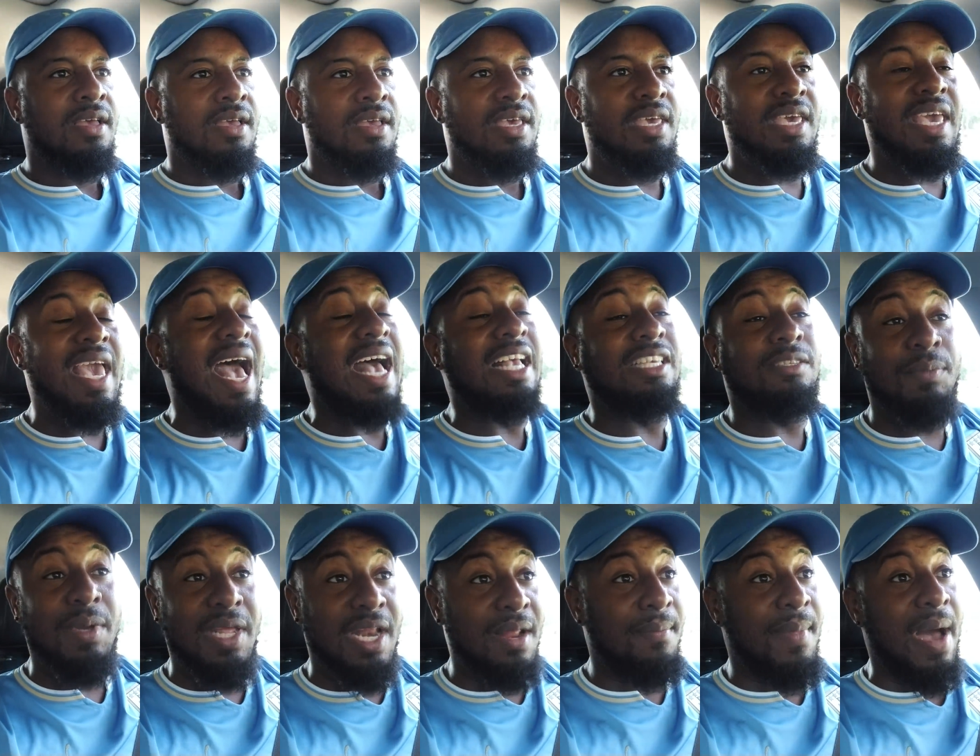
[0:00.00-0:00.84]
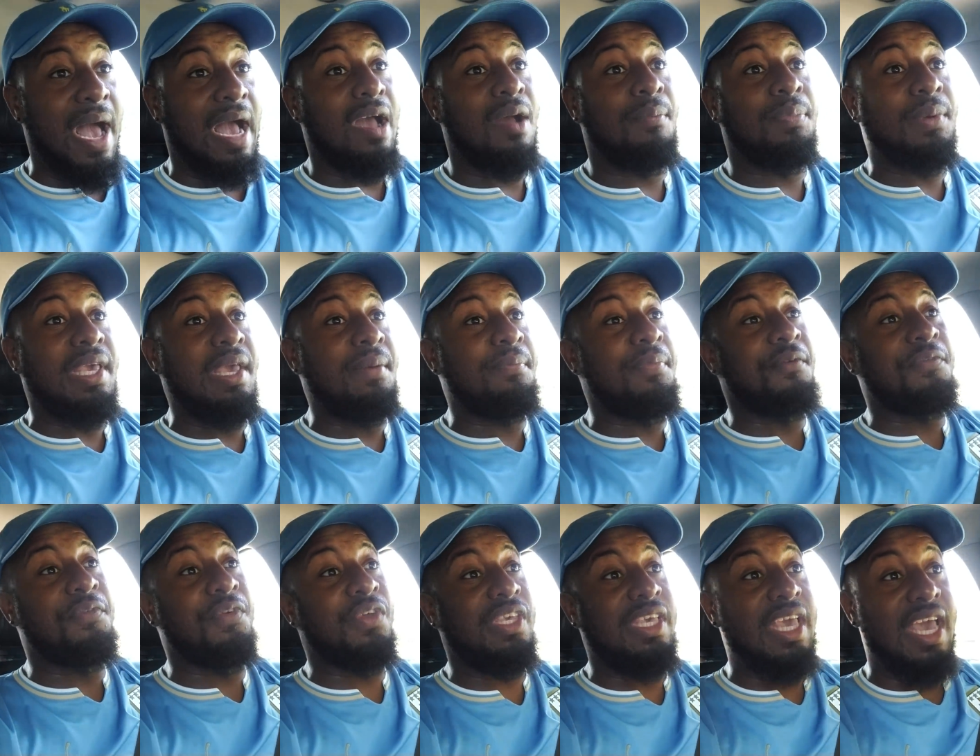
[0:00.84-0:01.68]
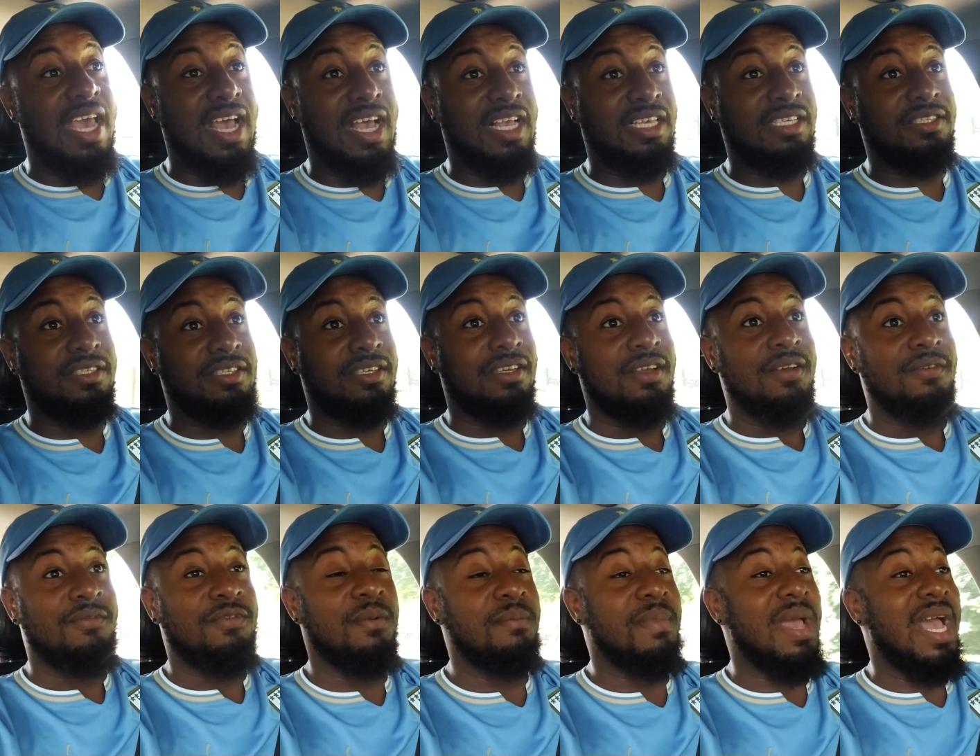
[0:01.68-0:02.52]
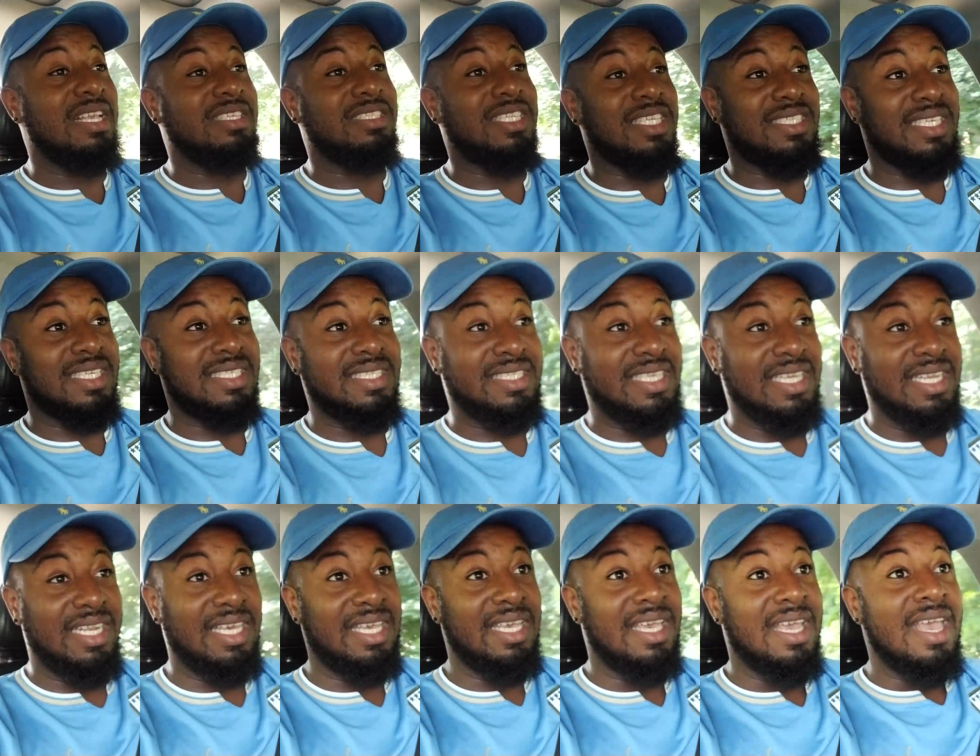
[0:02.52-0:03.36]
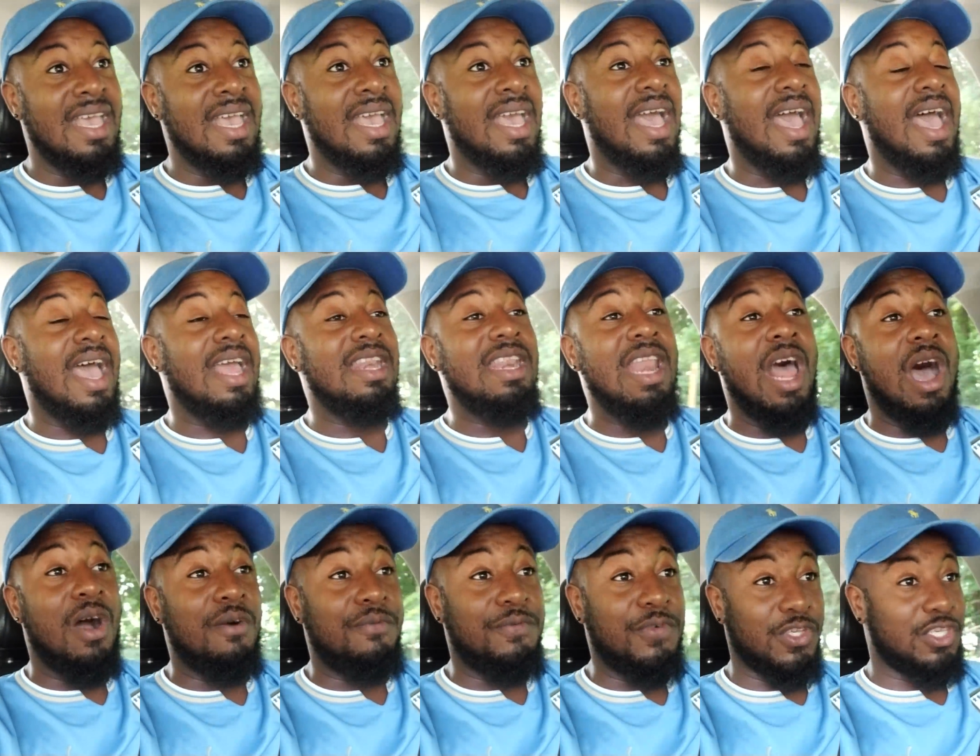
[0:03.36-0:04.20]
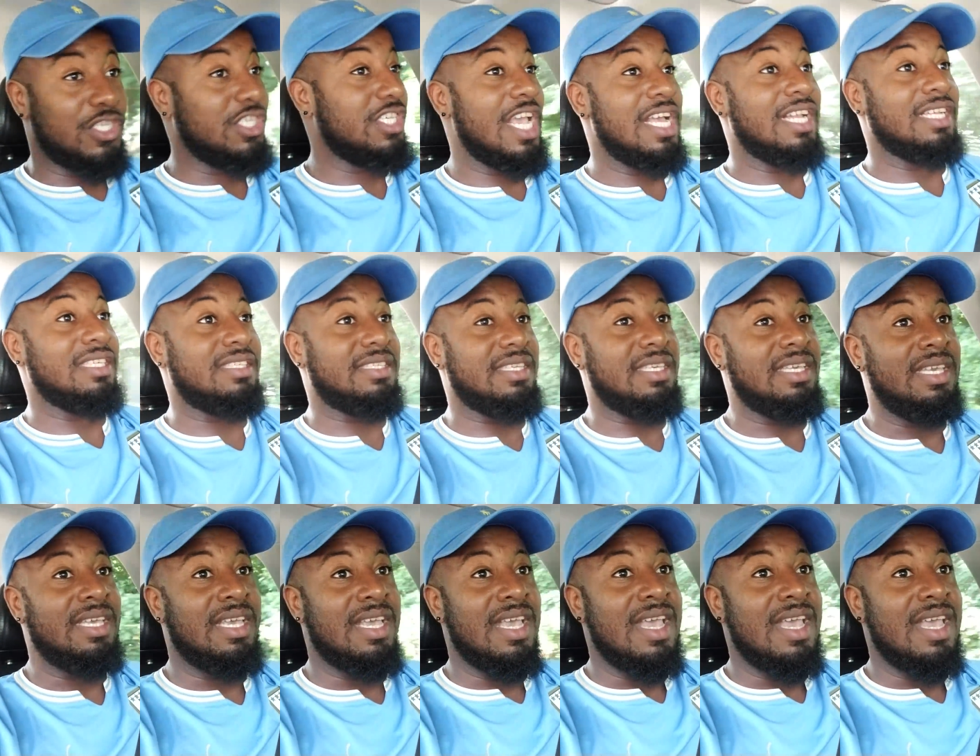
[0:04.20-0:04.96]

He has been a backup keeper for years for Manchester City and now for Chelsea.